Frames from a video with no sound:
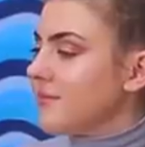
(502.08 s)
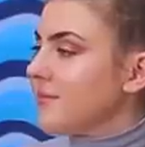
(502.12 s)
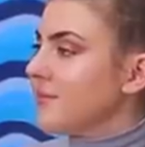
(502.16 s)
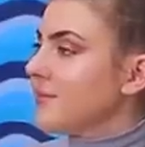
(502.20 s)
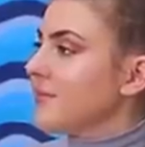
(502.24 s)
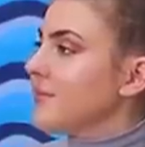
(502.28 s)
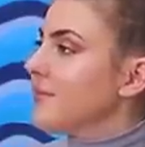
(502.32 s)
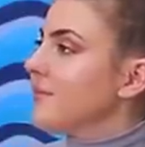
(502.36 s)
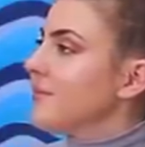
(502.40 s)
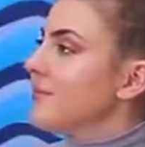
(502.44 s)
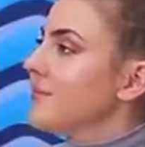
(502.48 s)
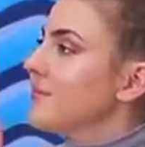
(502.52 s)

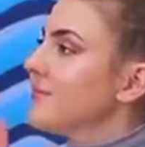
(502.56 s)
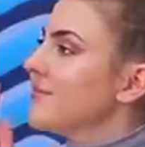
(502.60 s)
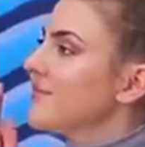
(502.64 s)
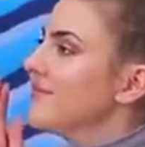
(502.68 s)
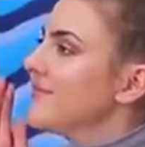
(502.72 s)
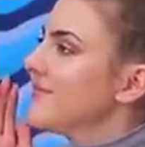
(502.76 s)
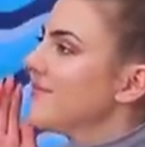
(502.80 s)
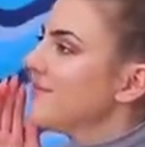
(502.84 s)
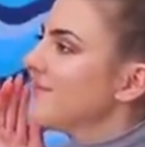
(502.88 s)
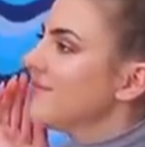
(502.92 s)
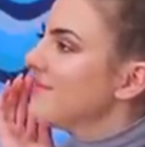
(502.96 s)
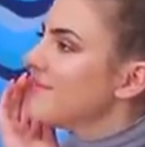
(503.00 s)

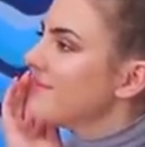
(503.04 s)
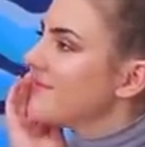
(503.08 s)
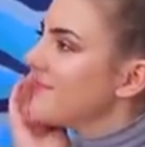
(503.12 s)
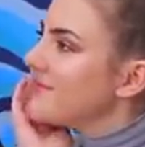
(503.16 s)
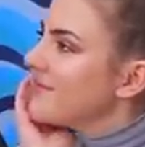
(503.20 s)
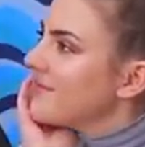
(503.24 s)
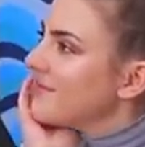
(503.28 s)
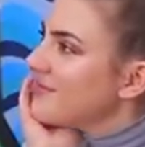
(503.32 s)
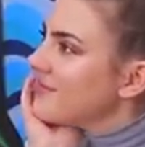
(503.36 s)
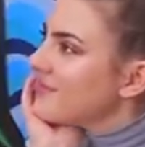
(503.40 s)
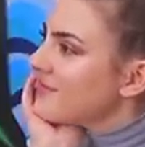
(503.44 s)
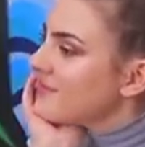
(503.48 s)

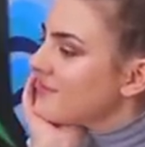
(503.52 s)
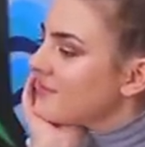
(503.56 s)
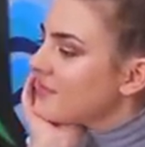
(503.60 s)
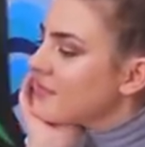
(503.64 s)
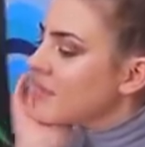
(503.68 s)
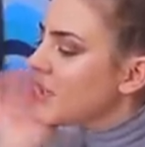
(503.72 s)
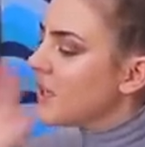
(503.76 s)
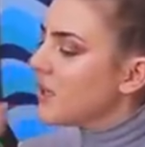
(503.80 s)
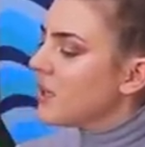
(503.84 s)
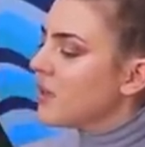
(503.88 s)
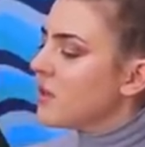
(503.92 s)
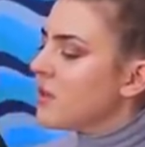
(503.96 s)

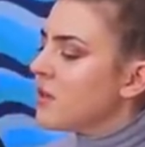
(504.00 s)
[no speech]